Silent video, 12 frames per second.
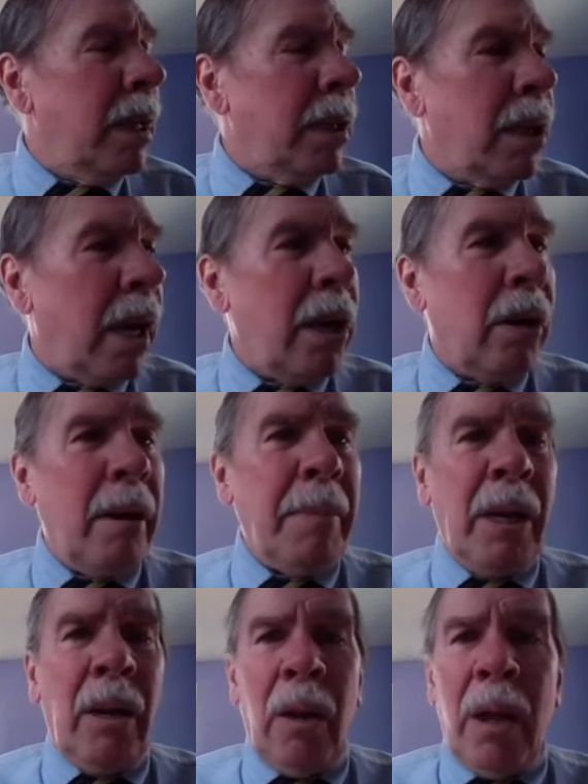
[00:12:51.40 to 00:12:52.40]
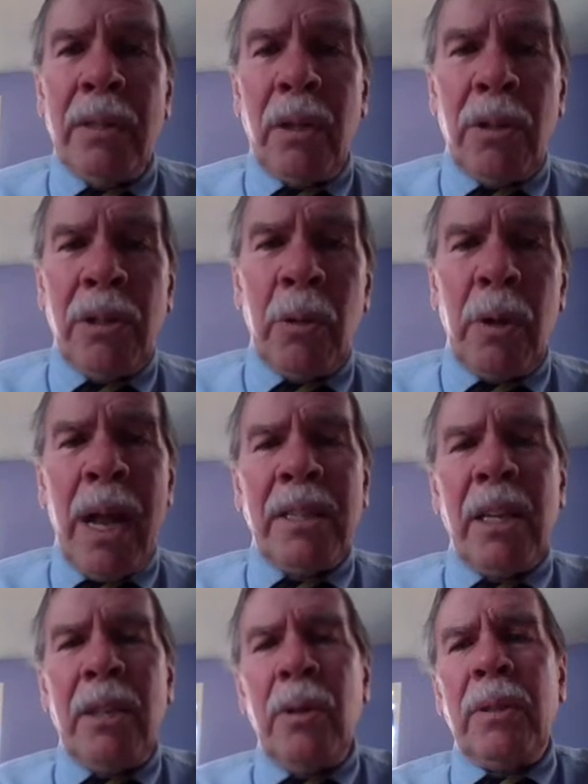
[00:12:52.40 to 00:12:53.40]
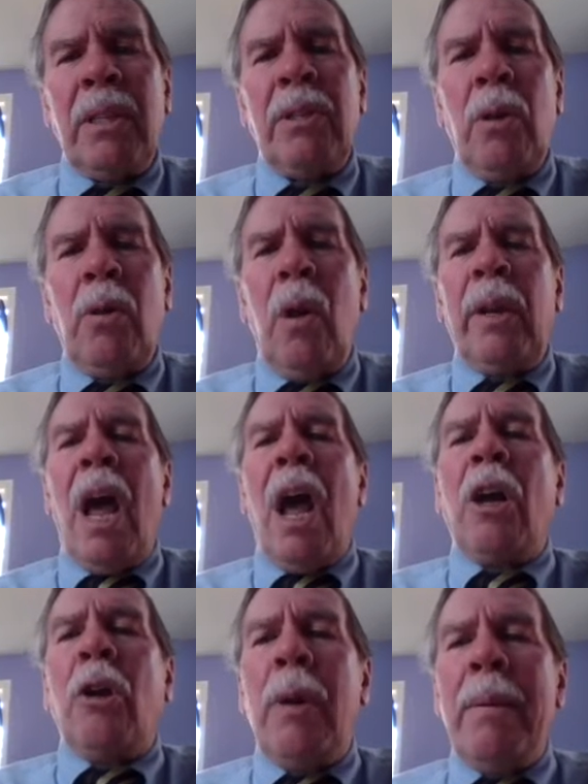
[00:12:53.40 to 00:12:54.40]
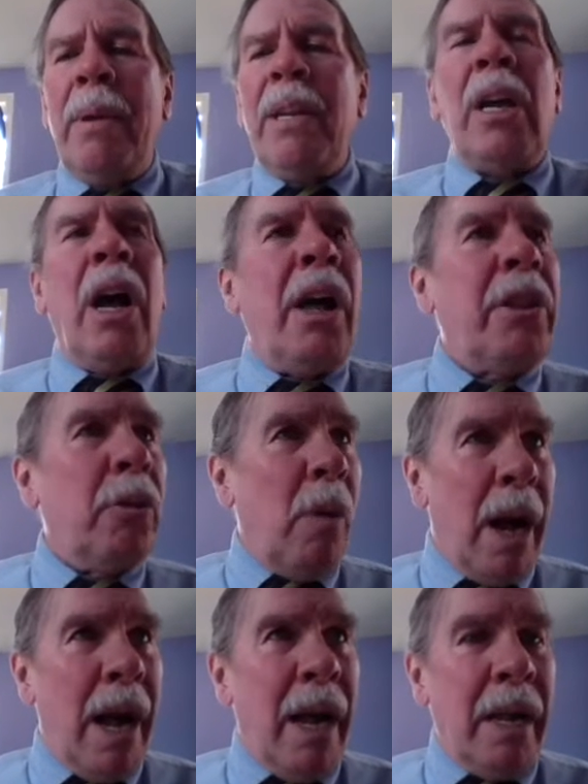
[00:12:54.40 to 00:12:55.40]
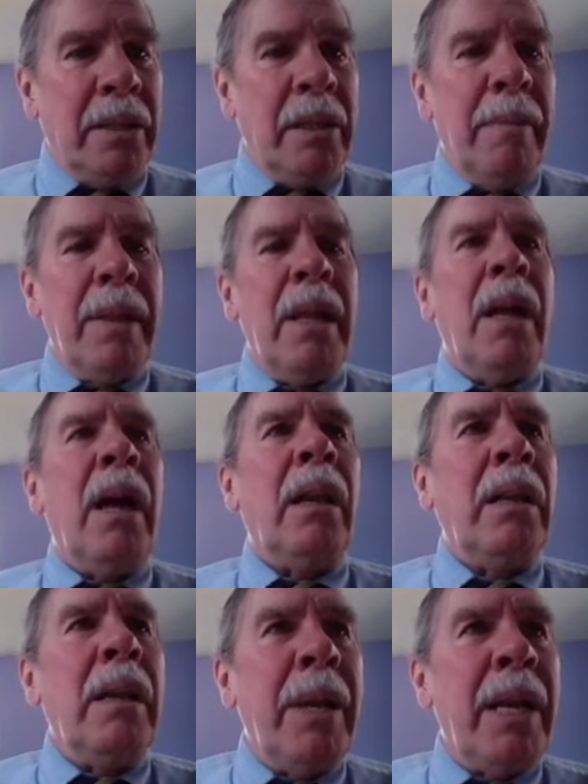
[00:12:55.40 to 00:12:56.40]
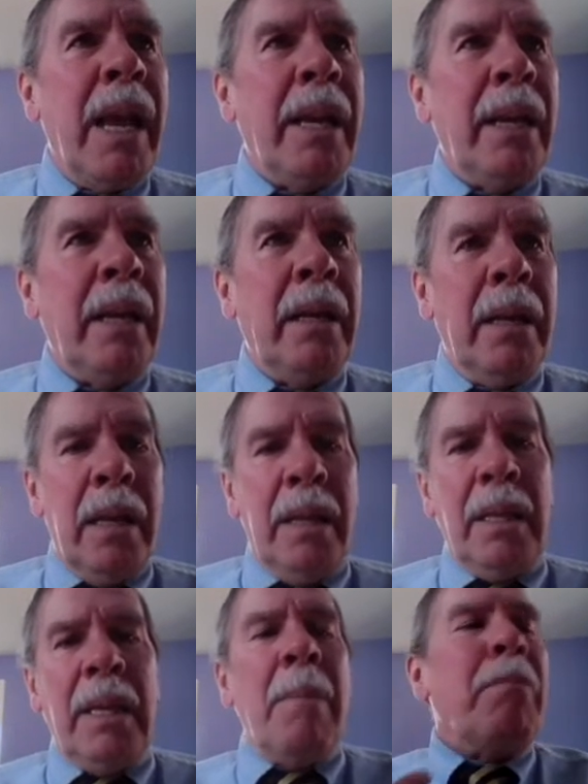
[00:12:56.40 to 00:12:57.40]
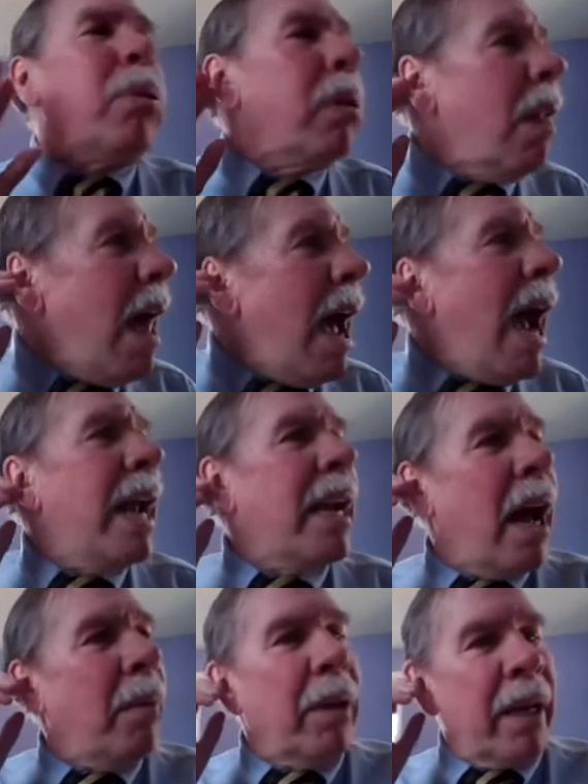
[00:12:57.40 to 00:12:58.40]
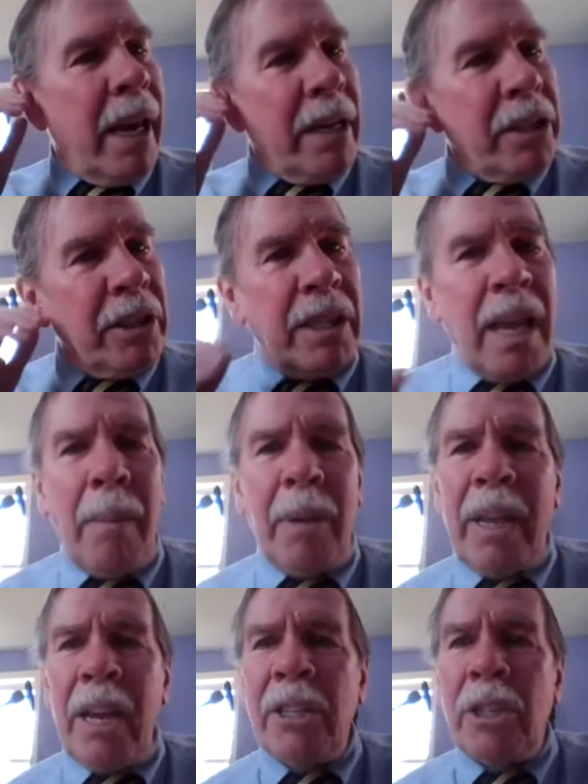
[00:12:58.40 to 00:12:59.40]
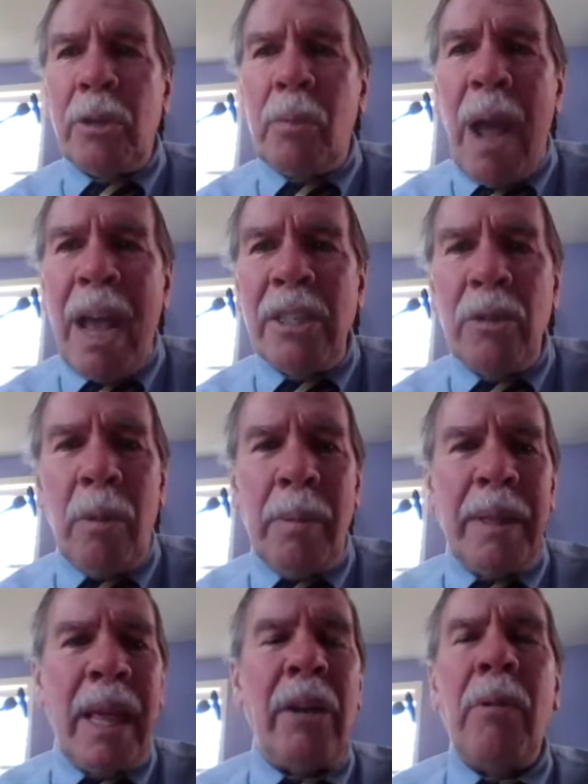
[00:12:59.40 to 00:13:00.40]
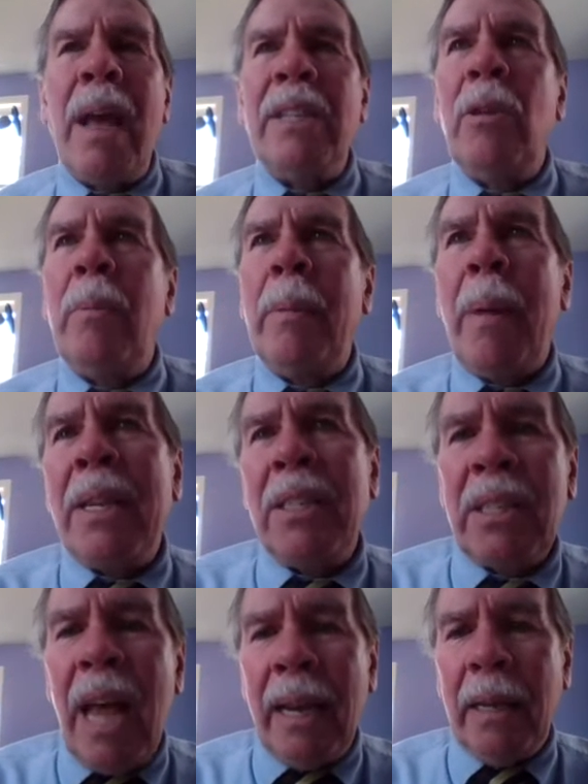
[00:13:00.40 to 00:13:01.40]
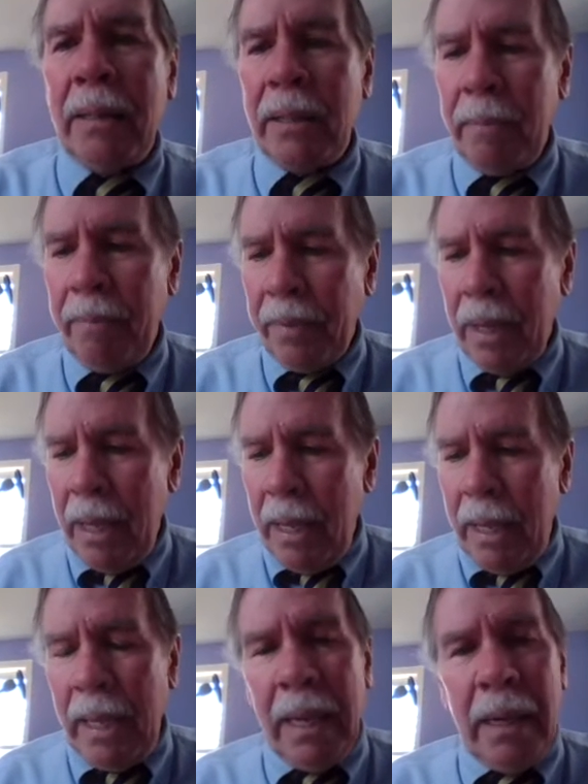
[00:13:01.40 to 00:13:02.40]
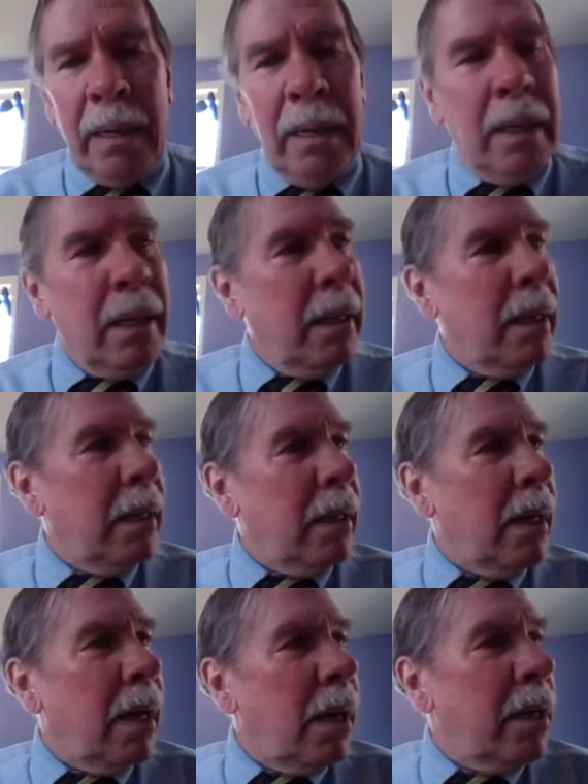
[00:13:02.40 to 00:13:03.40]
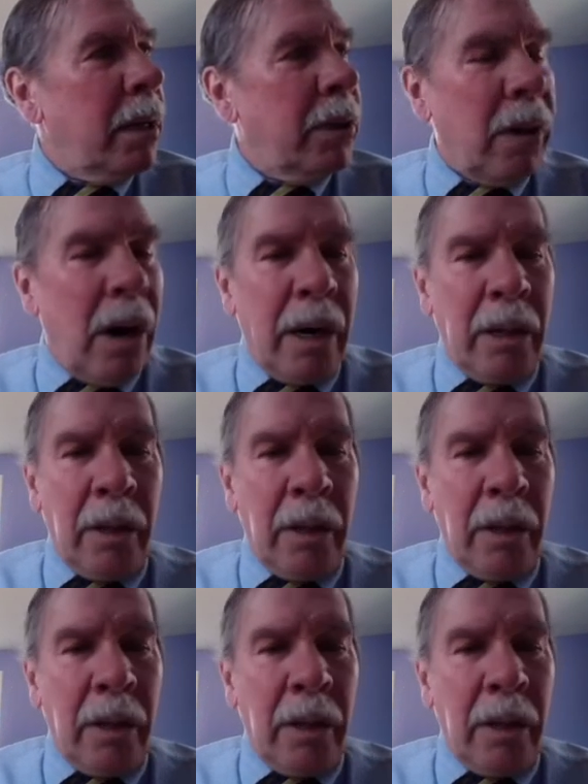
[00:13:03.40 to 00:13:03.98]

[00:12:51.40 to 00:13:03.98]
the entire agreement clause, also constitutes a so-called agreement otherwise, eliminating the implied obligations, the obligations that arise normally by silence in under